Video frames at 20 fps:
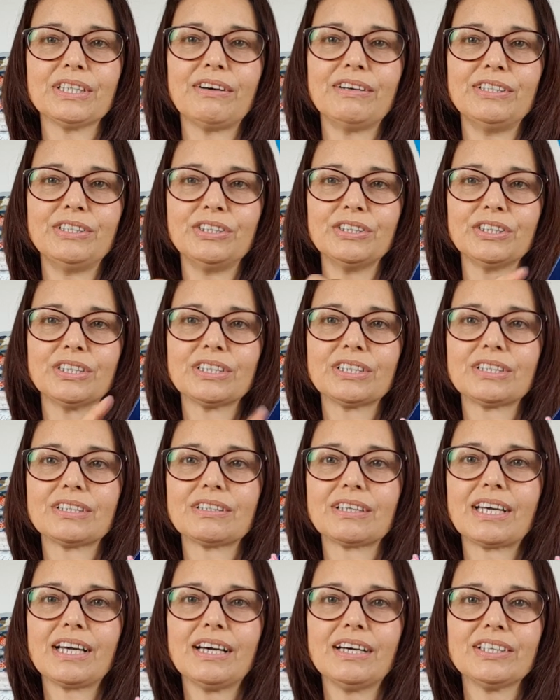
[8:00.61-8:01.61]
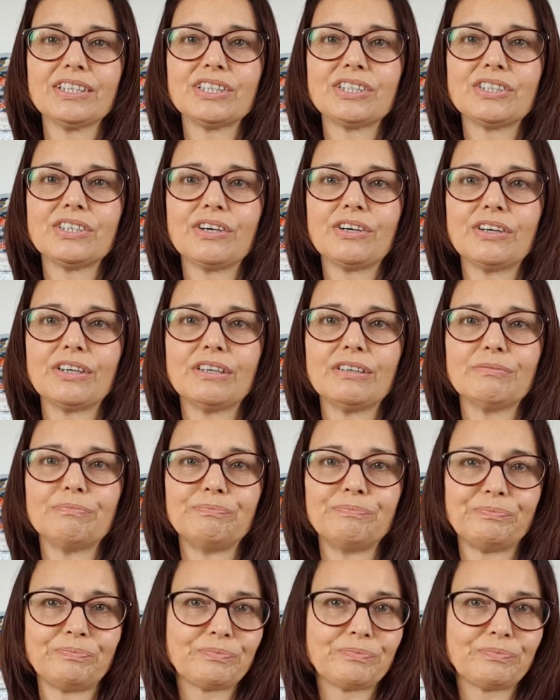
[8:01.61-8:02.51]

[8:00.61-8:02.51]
I just cast on